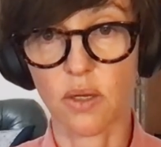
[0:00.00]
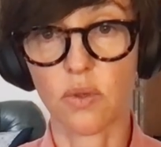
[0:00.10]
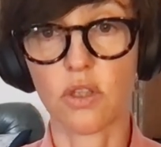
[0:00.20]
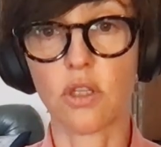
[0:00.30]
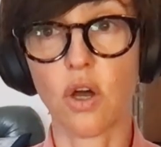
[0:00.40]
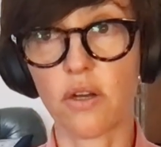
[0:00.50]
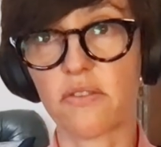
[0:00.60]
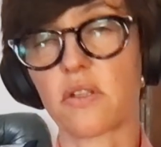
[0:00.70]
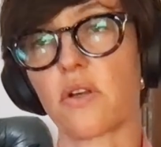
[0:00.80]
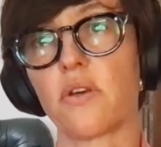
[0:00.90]
So a lot
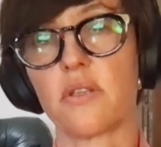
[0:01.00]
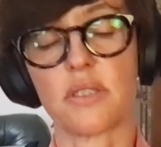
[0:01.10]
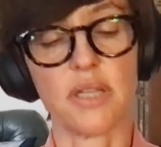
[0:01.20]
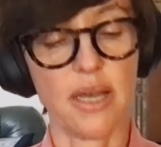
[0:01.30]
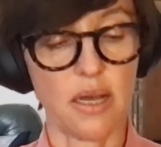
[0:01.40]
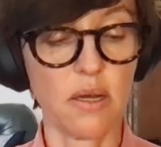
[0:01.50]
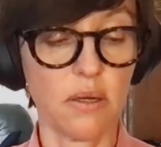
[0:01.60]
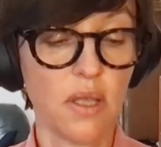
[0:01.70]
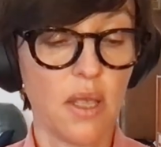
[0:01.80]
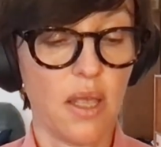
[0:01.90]
of clothes
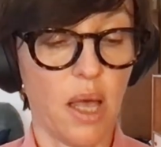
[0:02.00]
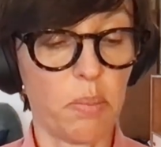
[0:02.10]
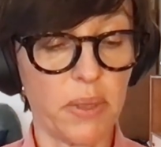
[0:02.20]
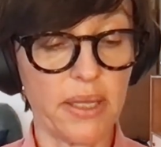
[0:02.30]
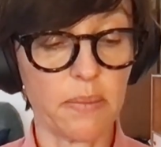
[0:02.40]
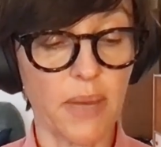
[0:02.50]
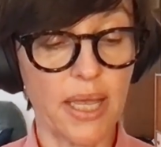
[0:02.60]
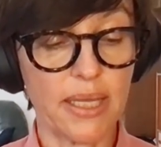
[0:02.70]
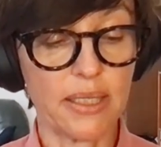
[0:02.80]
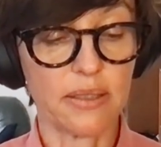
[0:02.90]
now are being
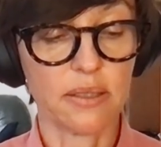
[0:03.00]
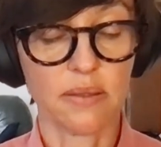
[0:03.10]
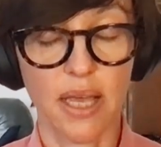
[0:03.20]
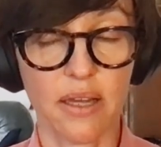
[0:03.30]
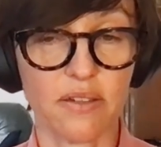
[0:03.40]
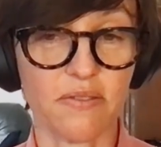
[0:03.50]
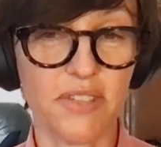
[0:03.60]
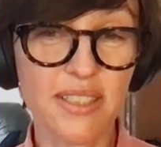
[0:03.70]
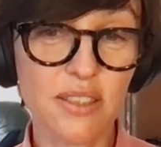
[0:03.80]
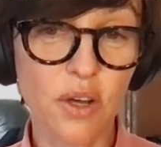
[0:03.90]
made out of
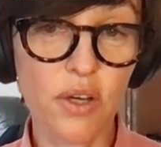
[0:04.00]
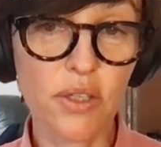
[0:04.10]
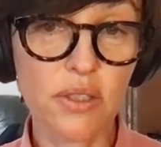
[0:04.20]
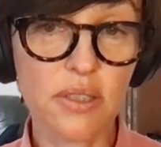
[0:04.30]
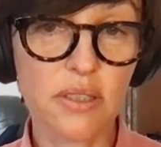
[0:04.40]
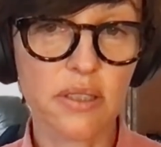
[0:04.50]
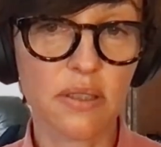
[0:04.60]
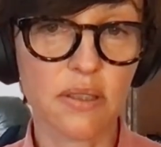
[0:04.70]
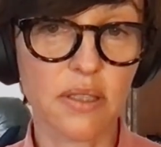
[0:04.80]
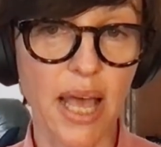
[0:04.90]
viscose,
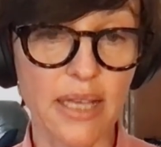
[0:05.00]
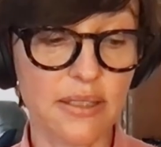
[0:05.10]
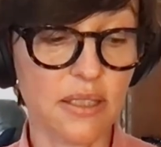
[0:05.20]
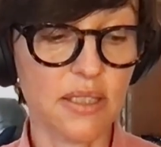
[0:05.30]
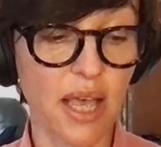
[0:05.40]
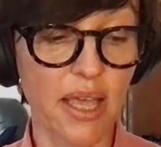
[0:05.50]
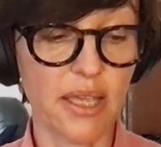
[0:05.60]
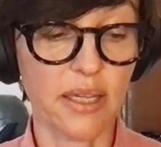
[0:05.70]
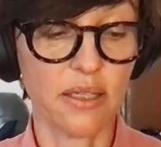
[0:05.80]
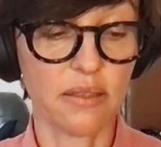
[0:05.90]

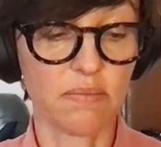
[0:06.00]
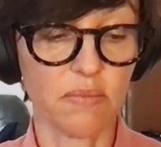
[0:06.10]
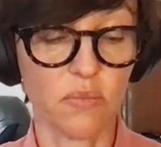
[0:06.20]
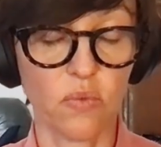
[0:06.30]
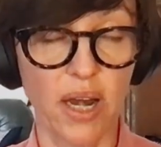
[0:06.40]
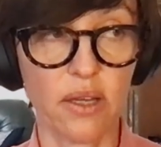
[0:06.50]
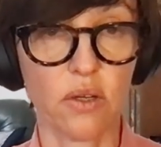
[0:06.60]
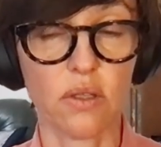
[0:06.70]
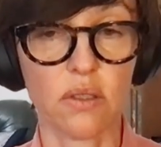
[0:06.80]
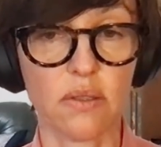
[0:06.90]
acetate,
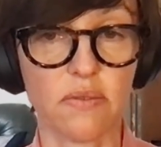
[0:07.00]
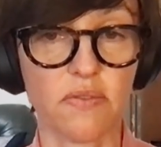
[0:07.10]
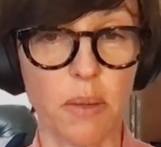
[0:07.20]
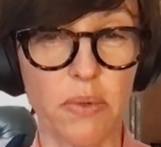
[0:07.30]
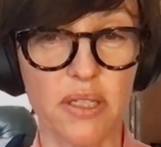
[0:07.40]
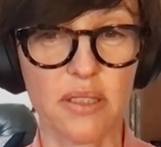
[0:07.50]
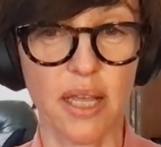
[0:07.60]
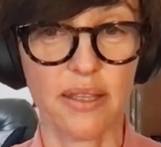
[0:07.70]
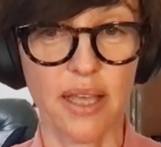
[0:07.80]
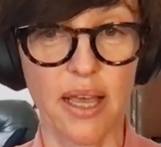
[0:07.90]
rayon fabrics
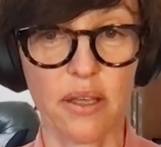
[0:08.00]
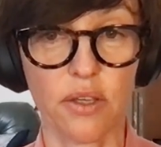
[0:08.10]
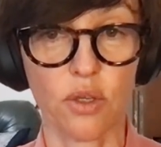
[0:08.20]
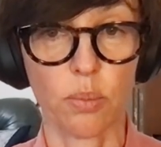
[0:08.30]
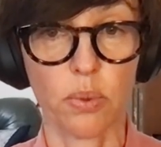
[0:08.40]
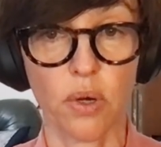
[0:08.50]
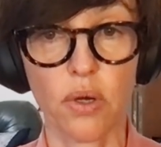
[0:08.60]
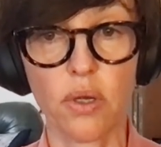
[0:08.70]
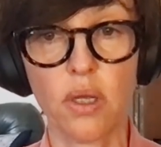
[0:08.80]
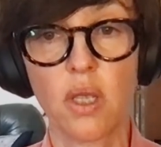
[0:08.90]
like that, Cupro.